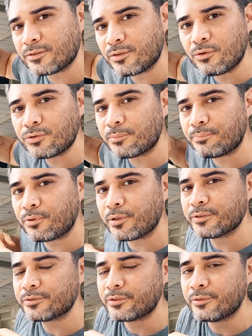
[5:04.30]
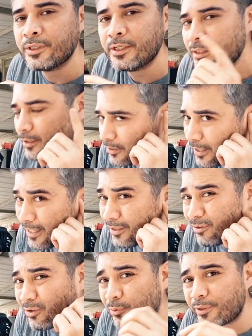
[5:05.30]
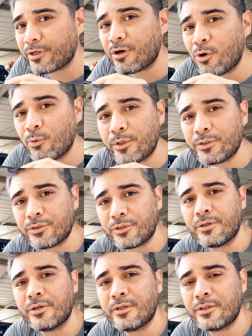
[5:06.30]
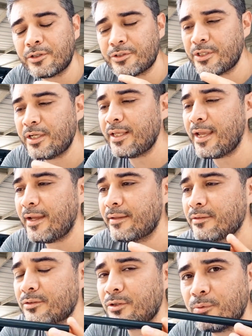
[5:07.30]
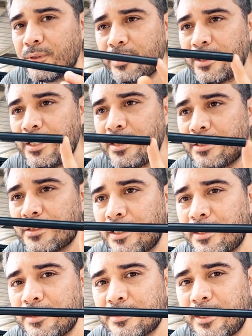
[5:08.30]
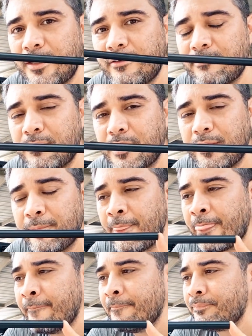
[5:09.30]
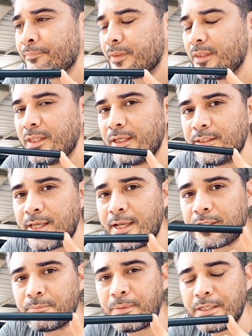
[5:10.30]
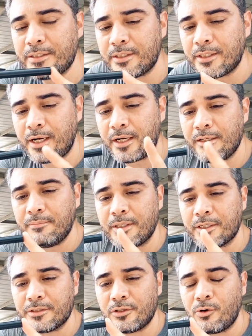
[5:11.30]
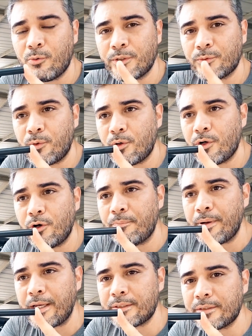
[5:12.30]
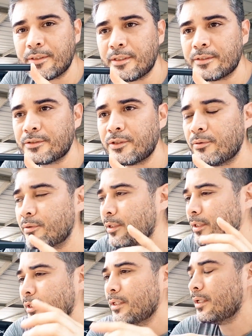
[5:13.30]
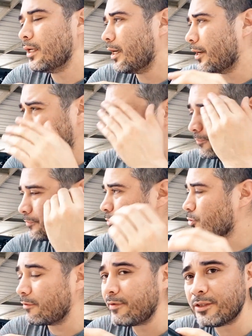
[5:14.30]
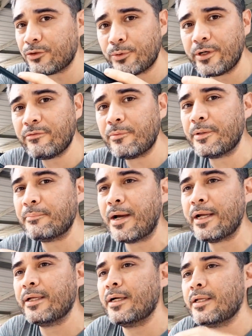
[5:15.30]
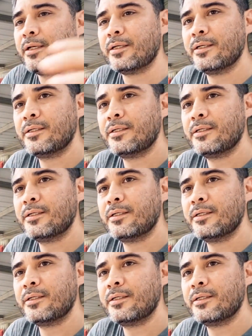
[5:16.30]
no support, so you kind of don't know where your O-rings are sitting at. And so with these, at least they give me the exact spacing that I need, because the O-rings won't go past this. So so I've got 3 of them in my gun,